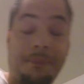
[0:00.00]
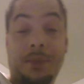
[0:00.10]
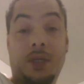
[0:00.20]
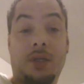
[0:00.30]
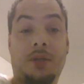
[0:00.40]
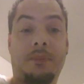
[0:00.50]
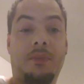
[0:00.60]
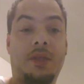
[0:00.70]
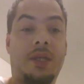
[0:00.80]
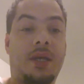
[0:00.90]
but
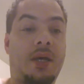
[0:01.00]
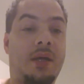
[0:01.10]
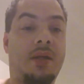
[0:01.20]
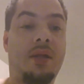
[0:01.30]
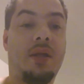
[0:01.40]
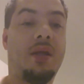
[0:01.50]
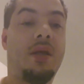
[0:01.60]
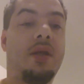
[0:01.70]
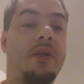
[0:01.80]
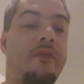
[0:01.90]
yeah,
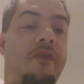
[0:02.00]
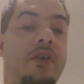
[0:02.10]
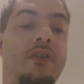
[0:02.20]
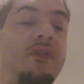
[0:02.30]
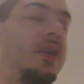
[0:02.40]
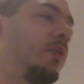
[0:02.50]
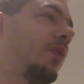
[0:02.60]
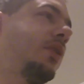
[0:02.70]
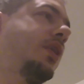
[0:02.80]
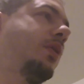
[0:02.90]
the first dream
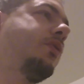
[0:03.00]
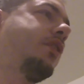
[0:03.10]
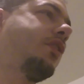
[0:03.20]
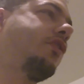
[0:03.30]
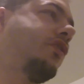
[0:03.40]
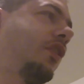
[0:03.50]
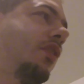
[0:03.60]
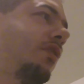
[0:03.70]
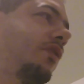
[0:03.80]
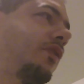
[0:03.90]
was, yeah, it was like a
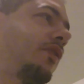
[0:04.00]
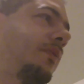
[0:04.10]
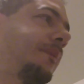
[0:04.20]
church.